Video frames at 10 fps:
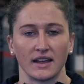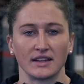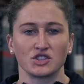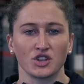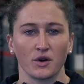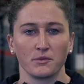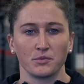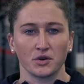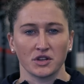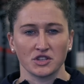It's so
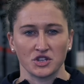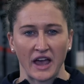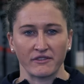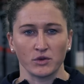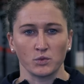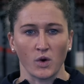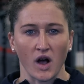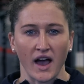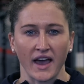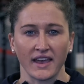important to have a
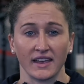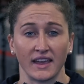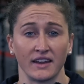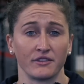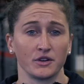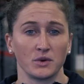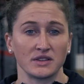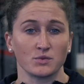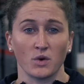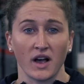why, and
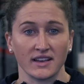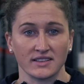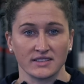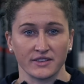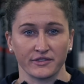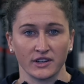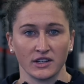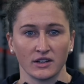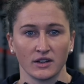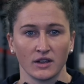everyone's why is
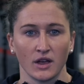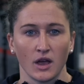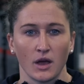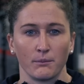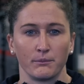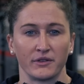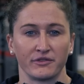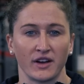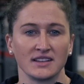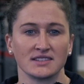different, but
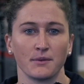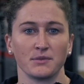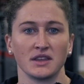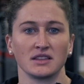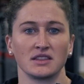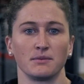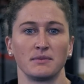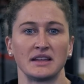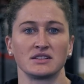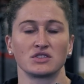find something that
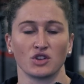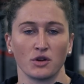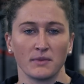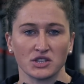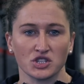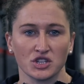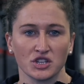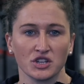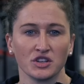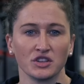means so much to
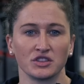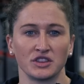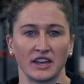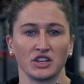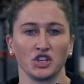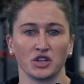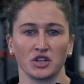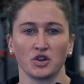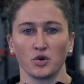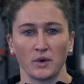you that you
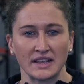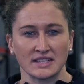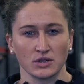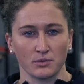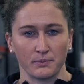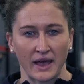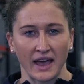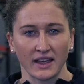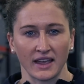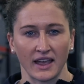can always look
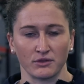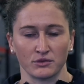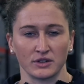back and